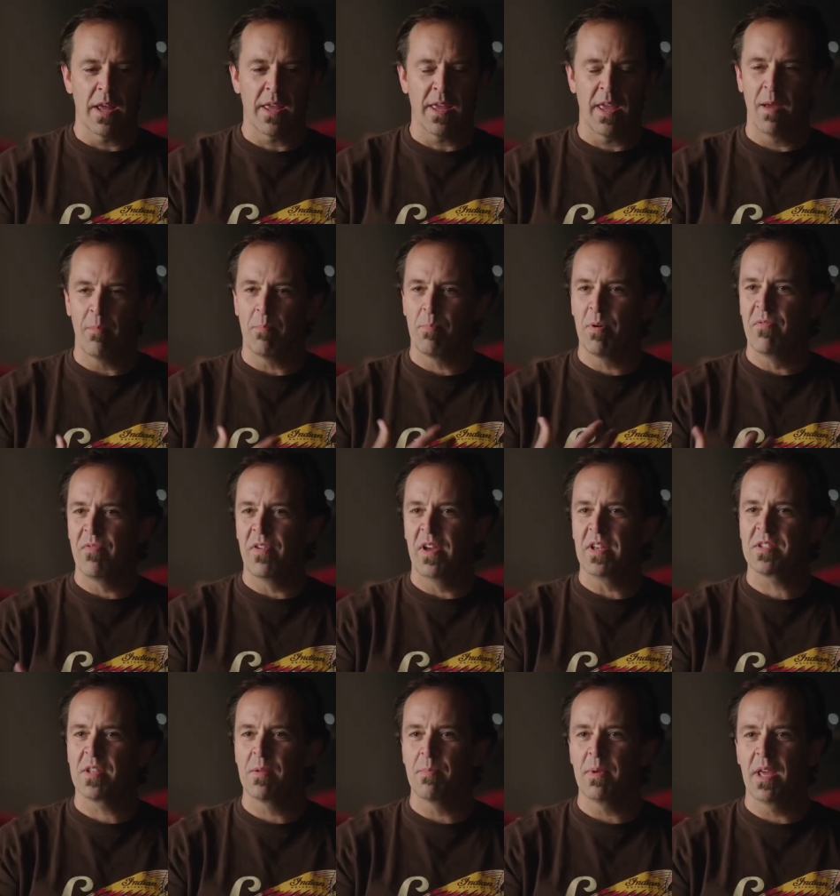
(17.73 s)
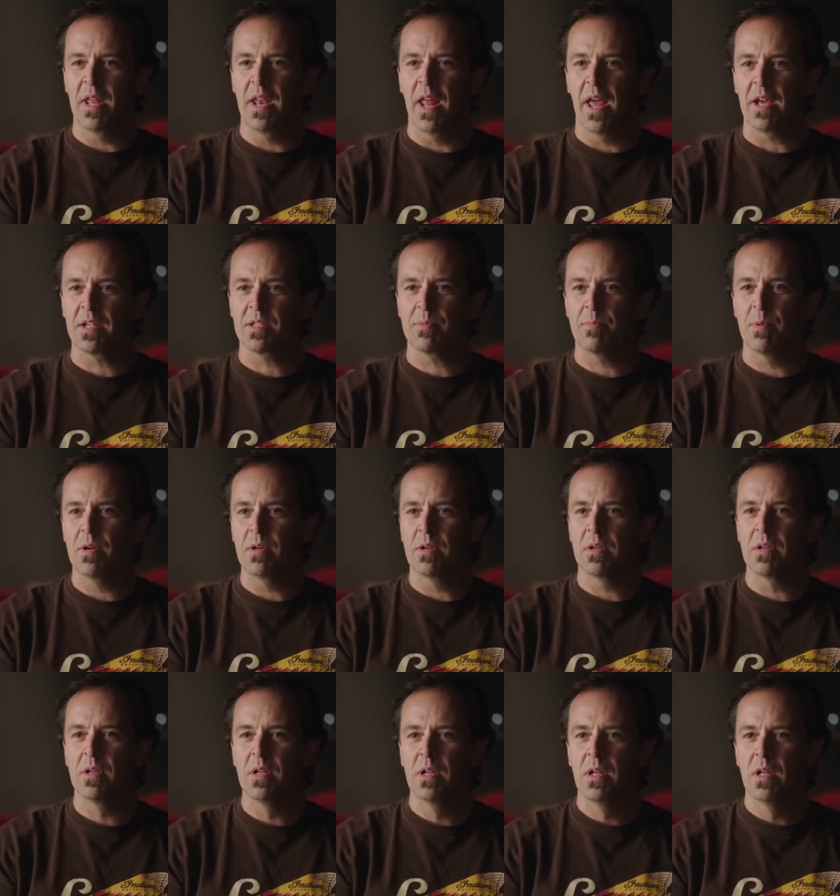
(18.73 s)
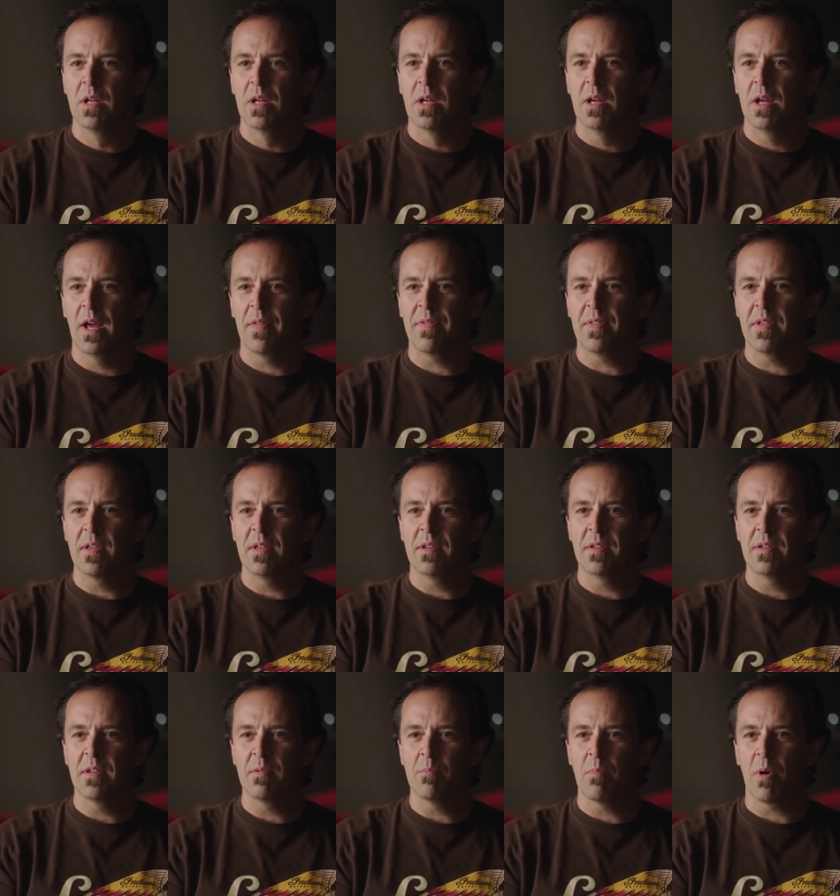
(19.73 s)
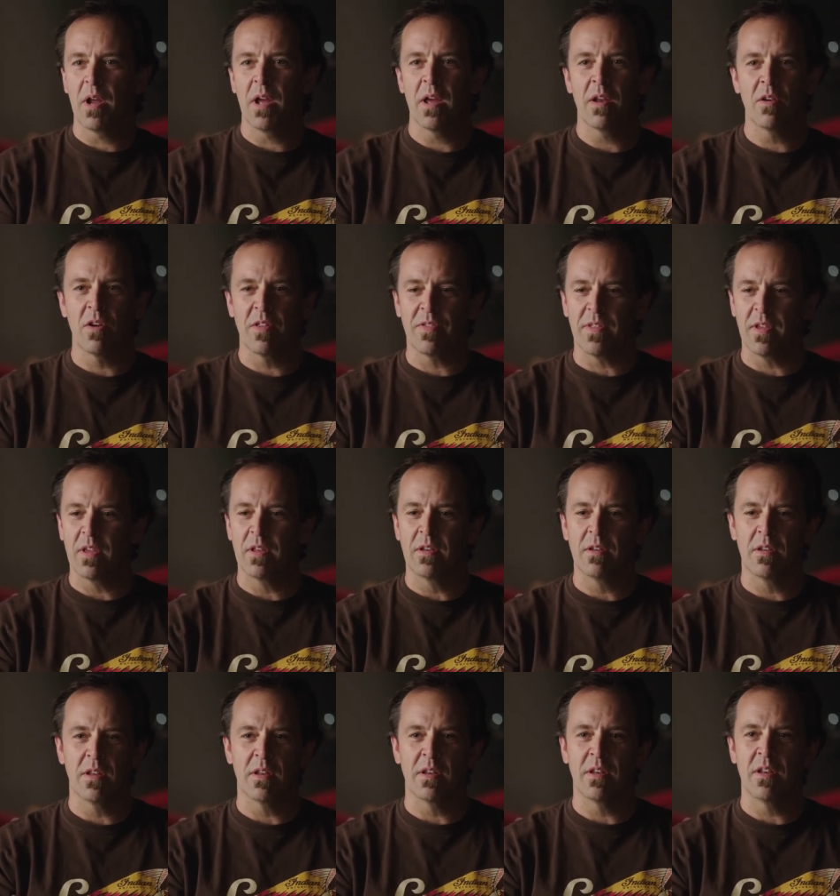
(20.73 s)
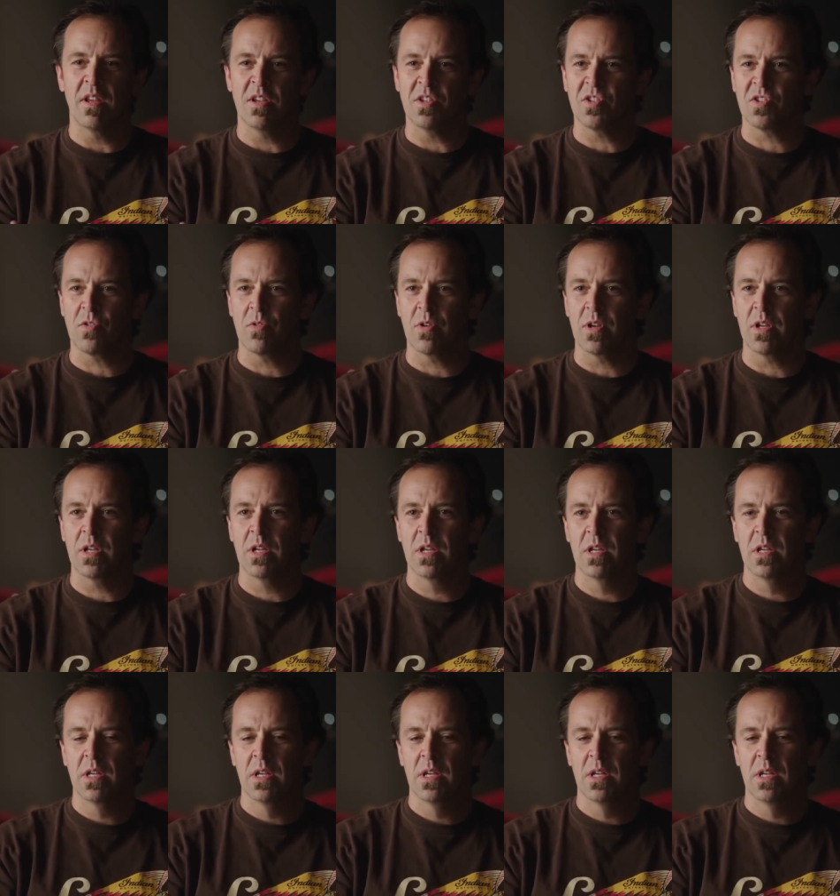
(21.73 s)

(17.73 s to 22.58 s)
I can't profess to be an expert at the Indian brand or at the Indian history.